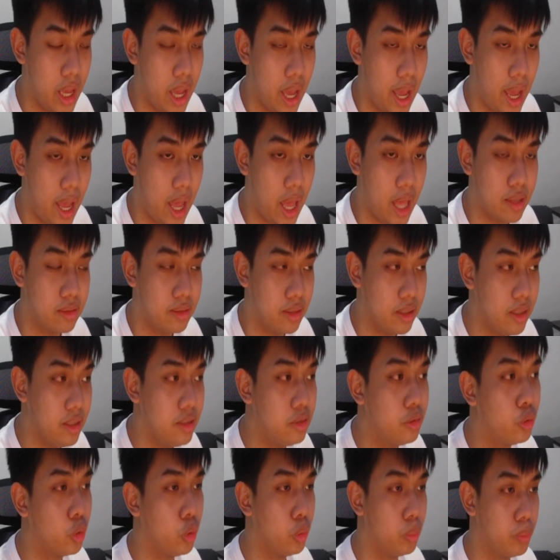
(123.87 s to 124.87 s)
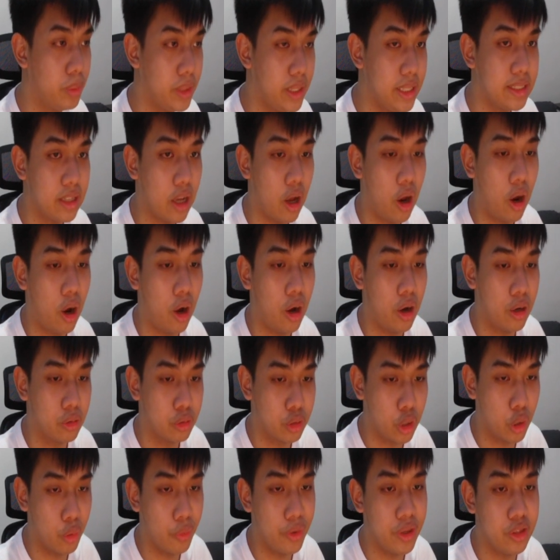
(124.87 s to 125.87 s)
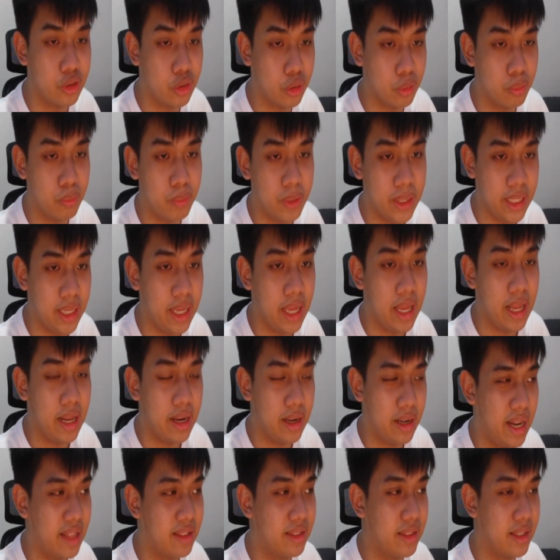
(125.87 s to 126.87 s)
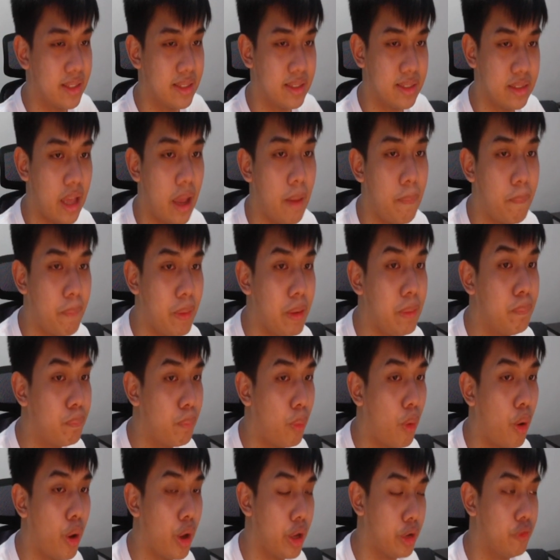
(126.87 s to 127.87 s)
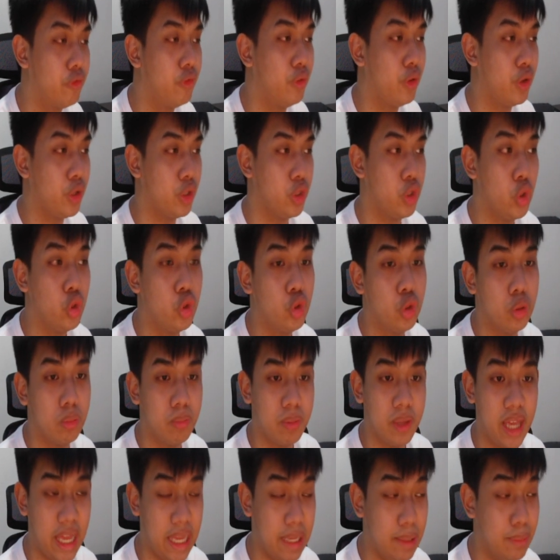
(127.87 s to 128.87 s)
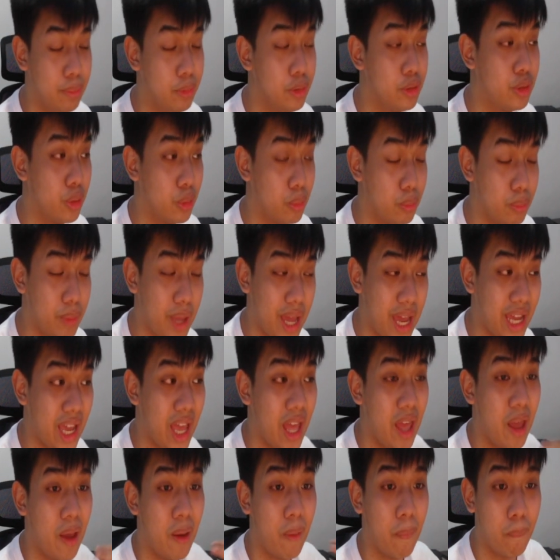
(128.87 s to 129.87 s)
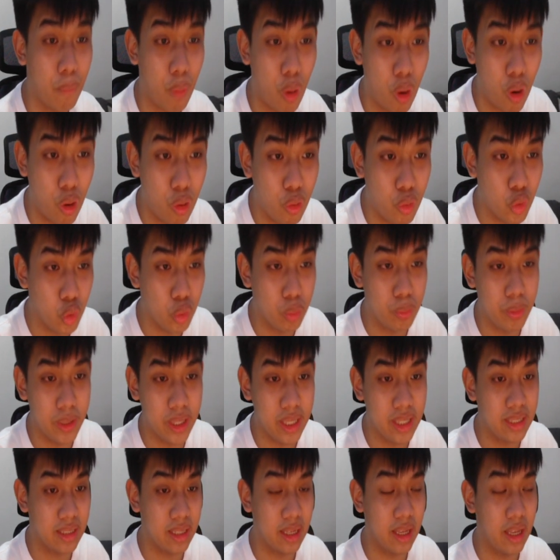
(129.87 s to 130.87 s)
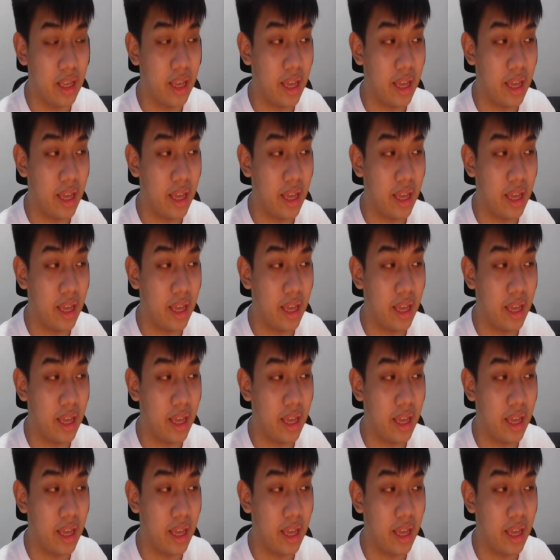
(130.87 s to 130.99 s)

And these rubies are going to be like the stepping point for you to be able to make more rubies.